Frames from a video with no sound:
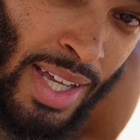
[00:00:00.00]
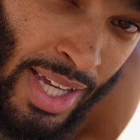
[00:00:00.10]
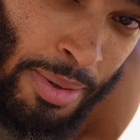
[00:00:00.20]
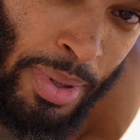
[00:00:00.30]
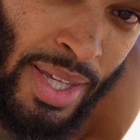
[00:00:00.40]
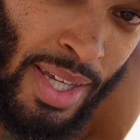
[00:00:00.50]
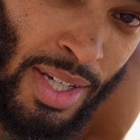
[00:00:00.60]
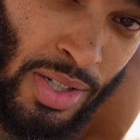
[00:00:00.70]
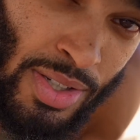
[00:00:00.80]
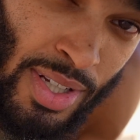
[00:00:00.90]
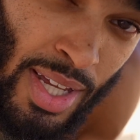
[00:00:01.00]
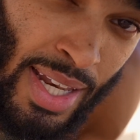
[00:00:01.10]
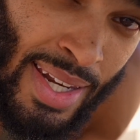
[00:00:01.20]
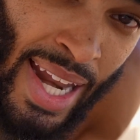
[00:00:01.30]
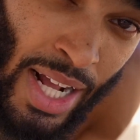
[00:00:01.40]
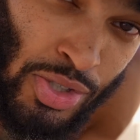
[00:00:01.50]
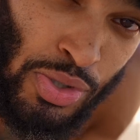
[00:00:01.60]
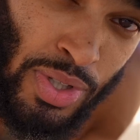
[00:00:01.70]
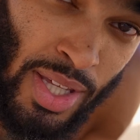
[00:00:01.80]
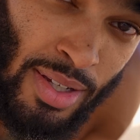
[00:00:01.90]
can be healed
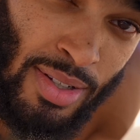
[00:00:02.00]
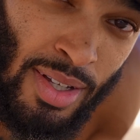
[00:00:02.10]
naturally